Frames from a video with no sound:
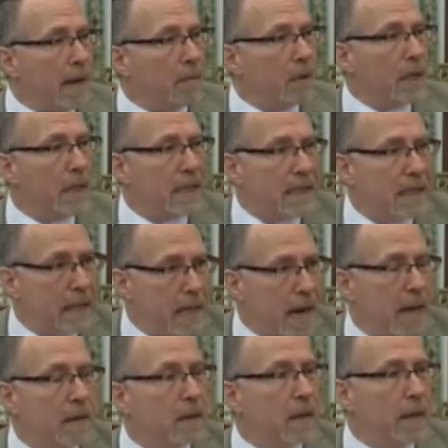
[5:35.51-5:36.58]
and we're going to
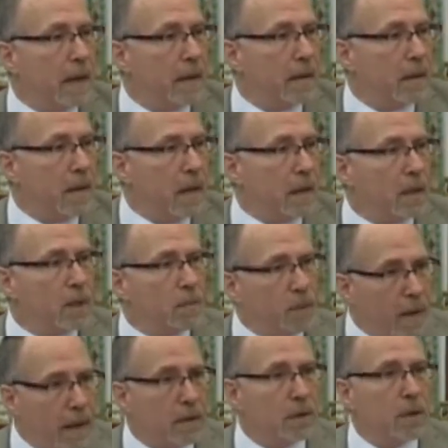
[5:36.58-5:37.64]
stand together, because
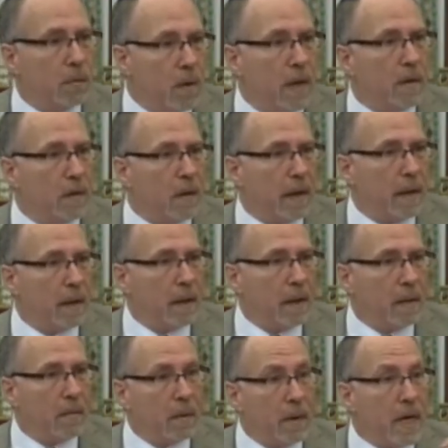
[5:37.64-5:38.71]
prayers are one thing,
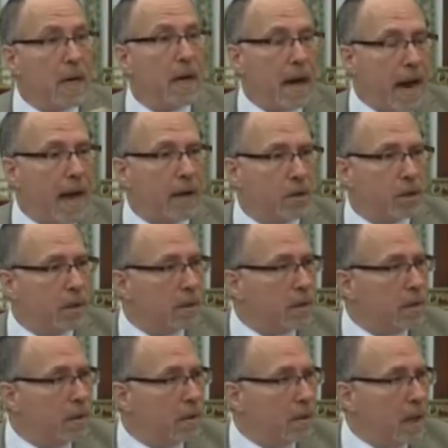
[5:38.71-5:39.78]
but we need action
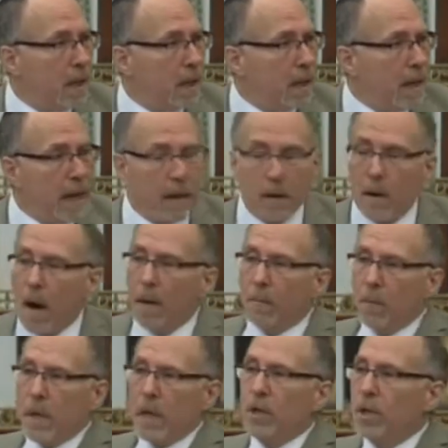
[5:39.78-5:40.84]
too." And her
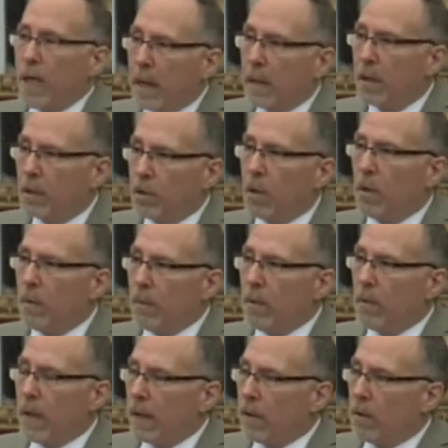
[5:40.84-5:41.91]
arm reached out of the toll booth